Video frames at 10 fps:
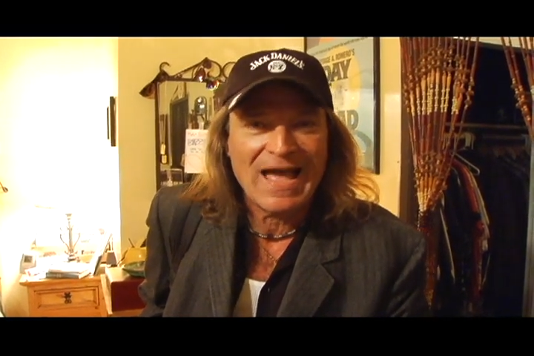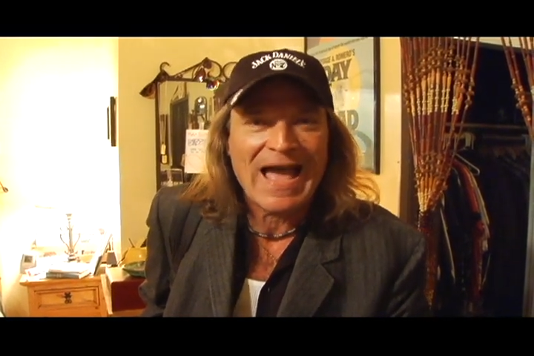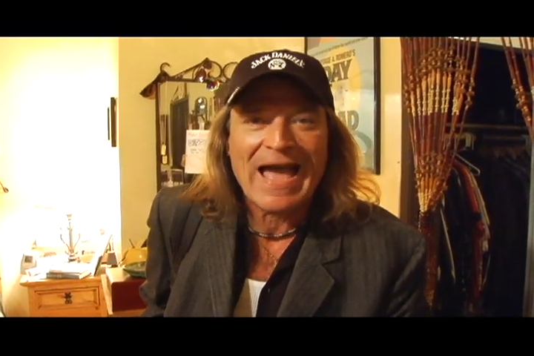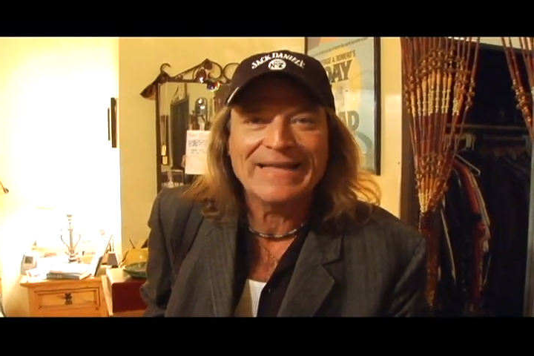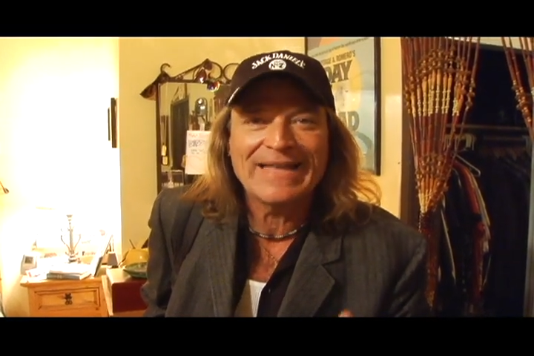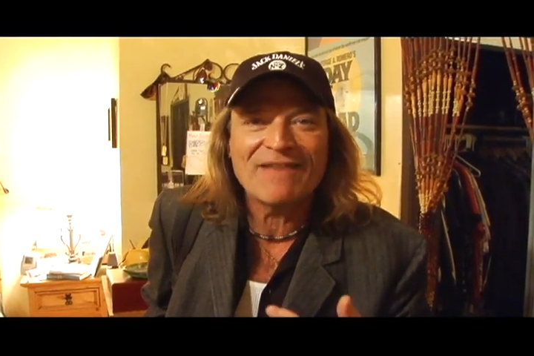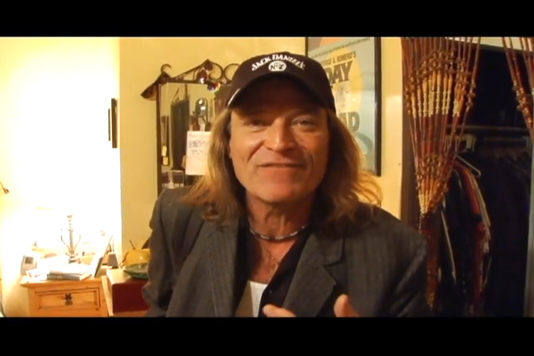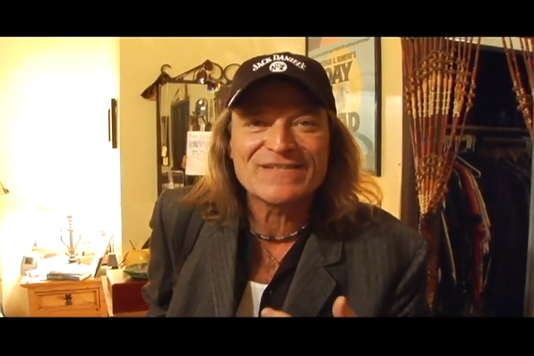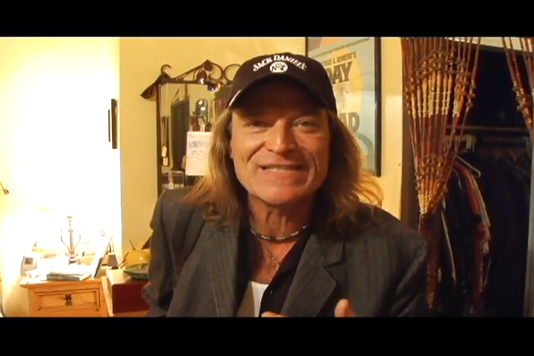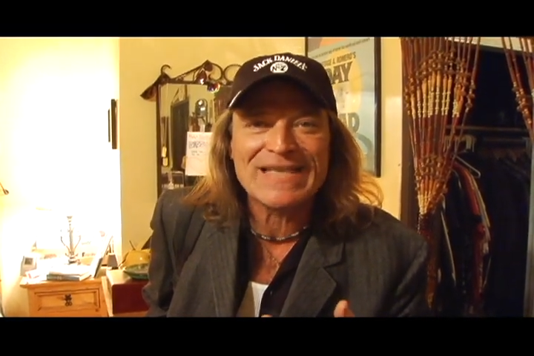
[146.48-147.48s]
I
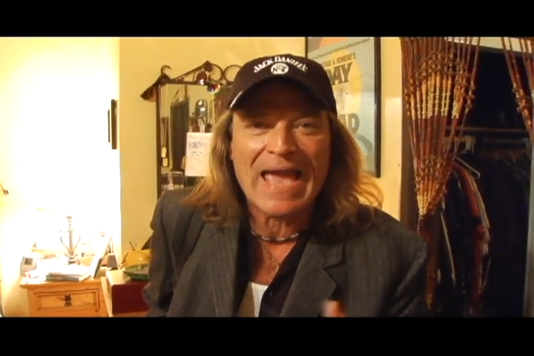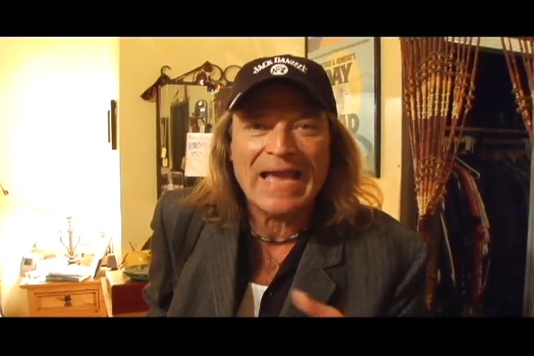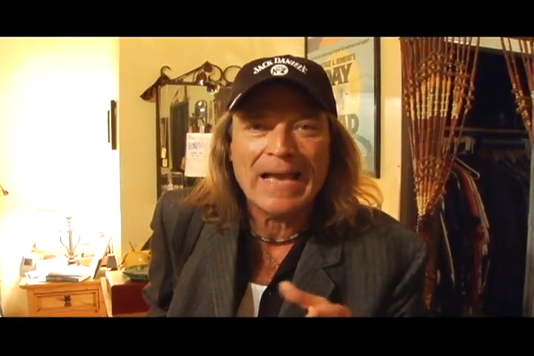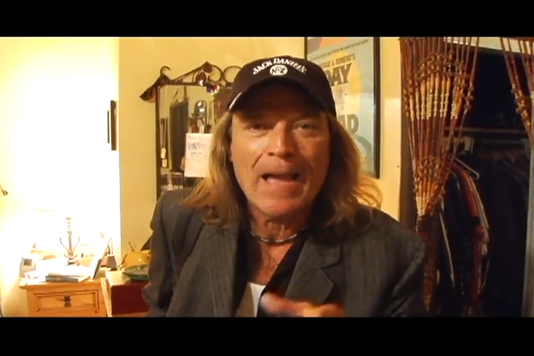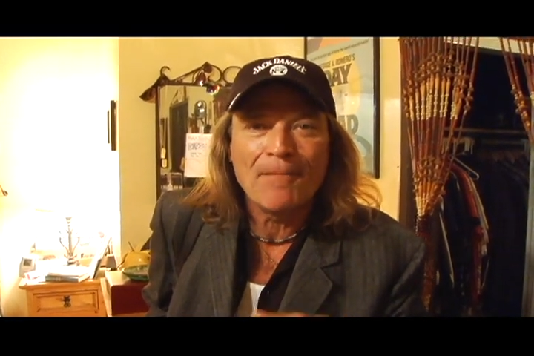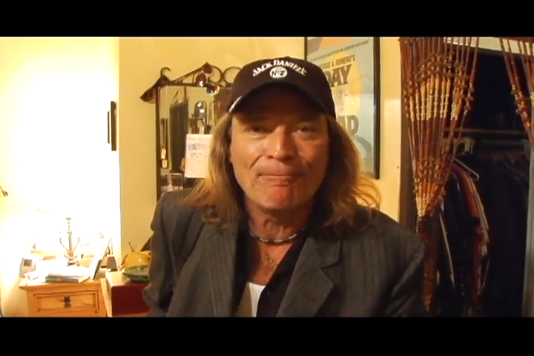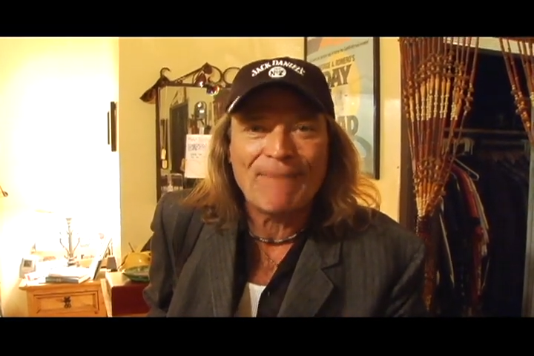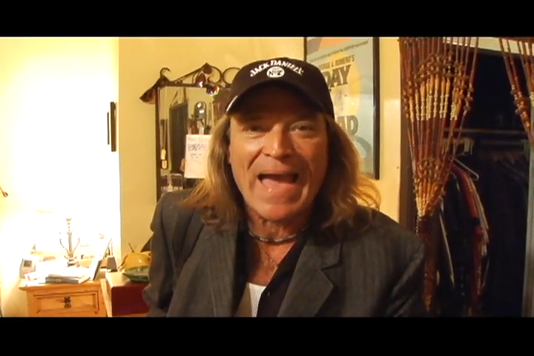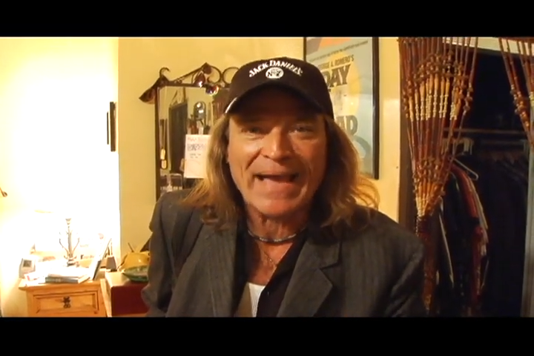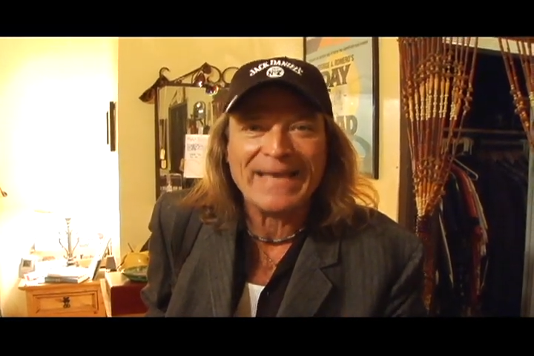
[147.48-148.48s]
never say
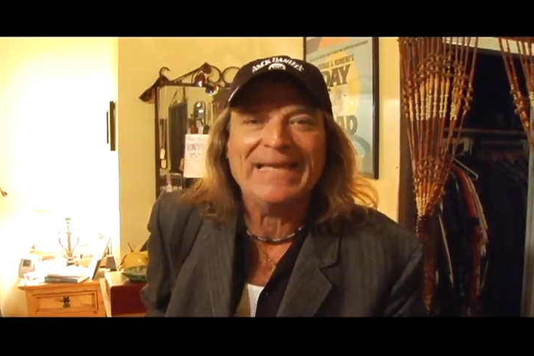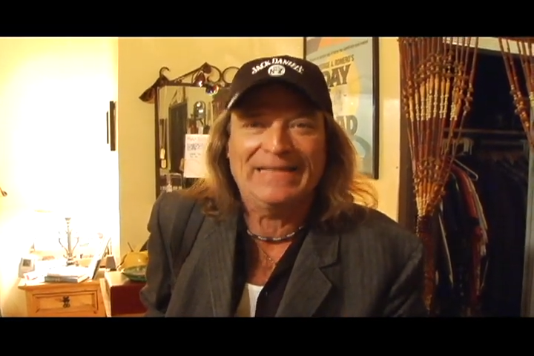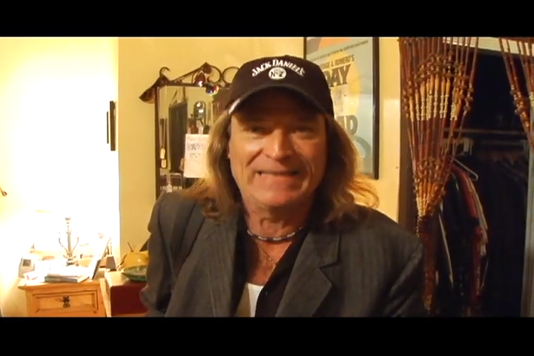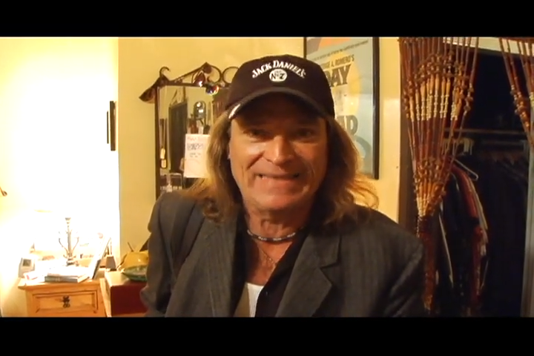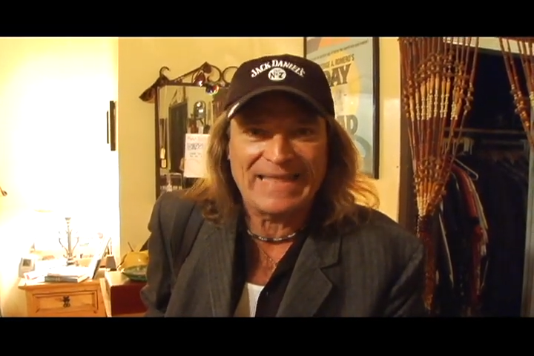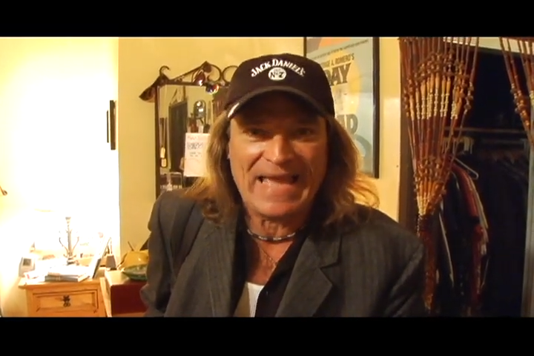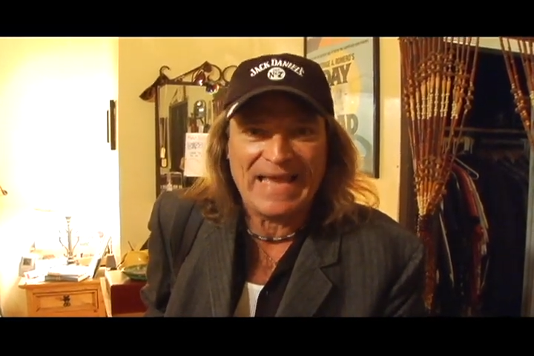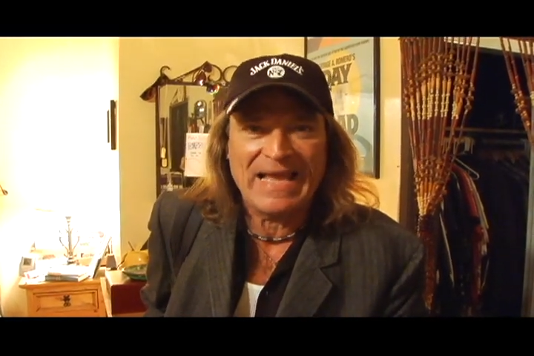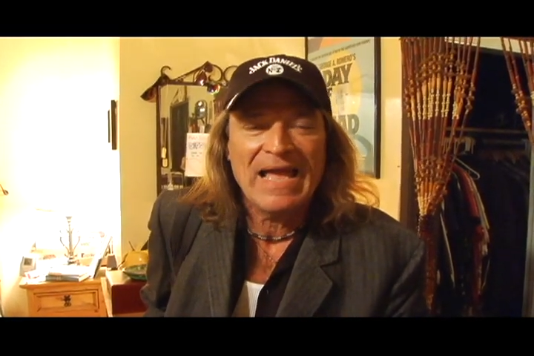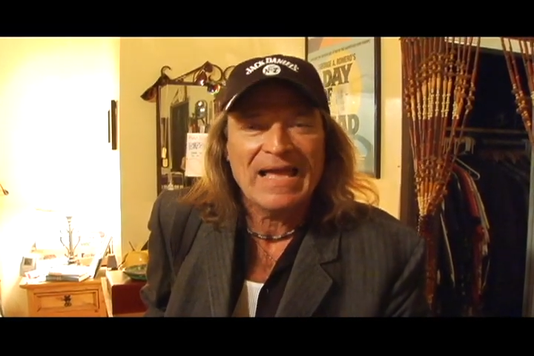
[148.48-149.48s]
back in the day